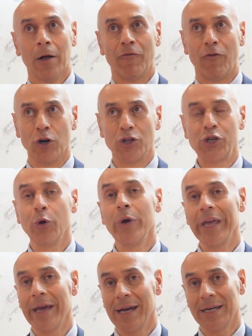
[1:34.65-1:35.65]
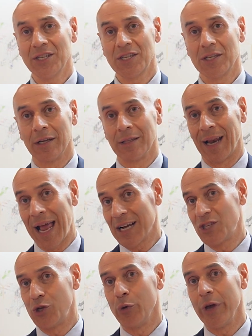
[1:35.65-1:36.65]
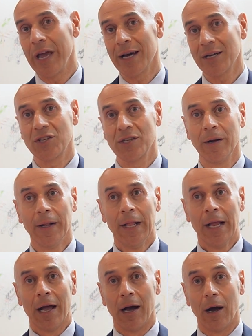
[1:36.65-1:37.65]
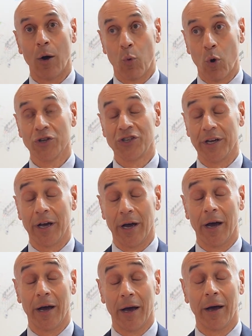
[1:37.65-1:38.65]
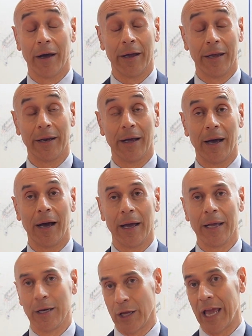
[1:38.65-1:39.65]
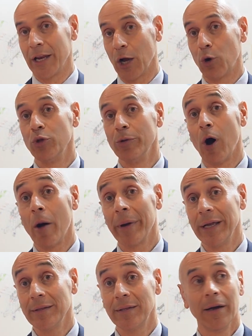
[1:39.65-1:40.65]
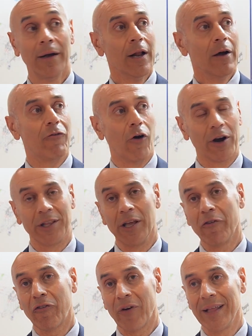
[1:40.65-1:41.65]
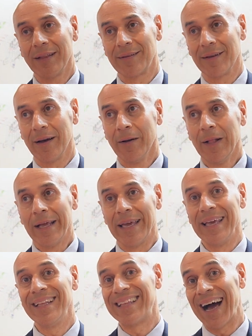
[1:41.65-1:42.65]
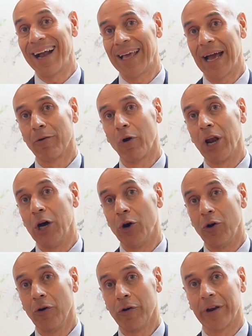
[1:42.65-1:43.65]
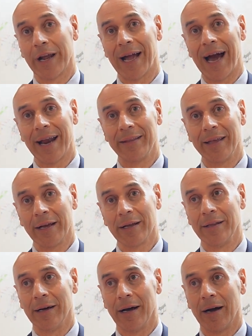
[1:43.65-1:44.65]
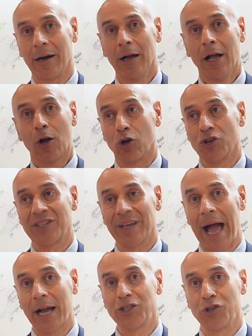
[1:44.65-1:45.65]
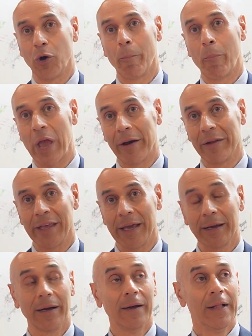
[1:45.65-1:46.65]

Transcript: For 2 years, the last 2 years was in a good moment for different Italian law regarding the construction building.